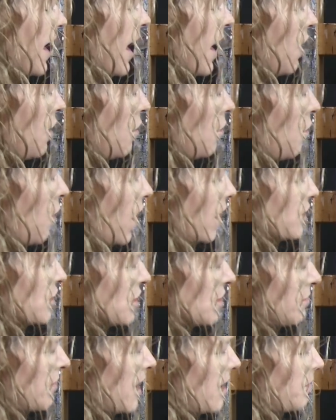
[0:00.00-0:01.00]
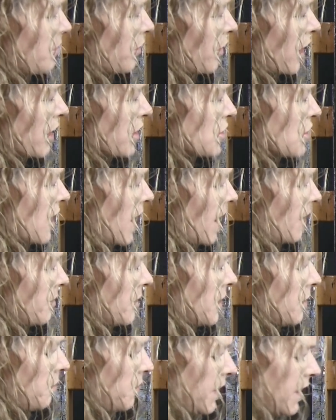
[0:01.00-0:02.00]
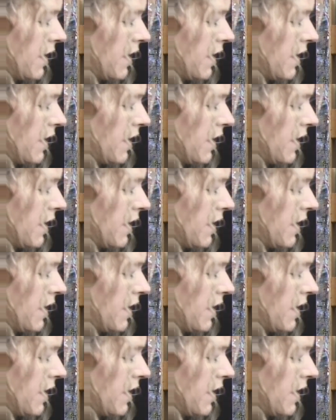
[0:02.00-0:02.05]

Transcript: without washing my brush, I'm going to